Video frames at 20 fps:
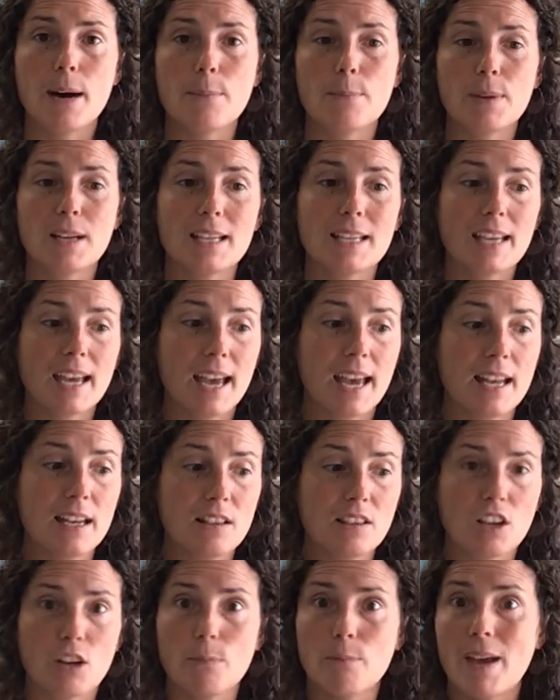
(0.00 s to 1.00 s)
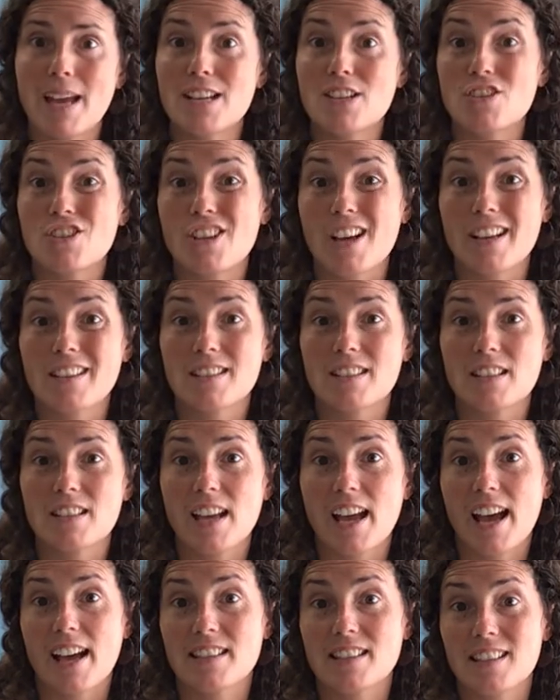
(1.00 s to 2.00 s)
But again, they're meant just
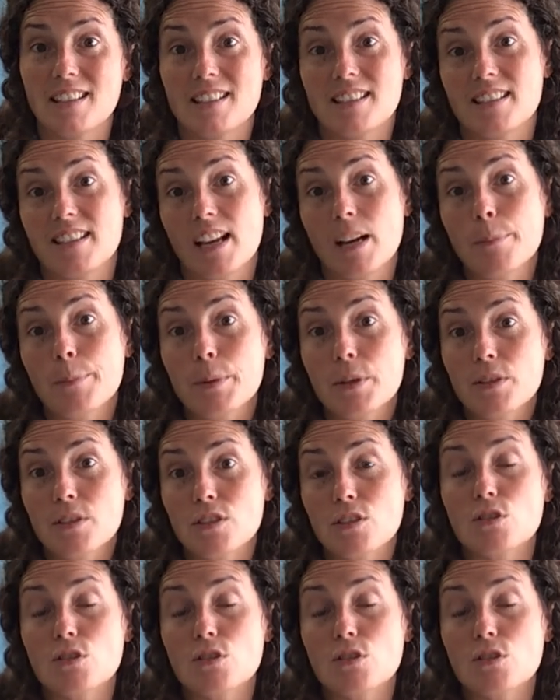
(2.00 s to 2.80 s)
as examples.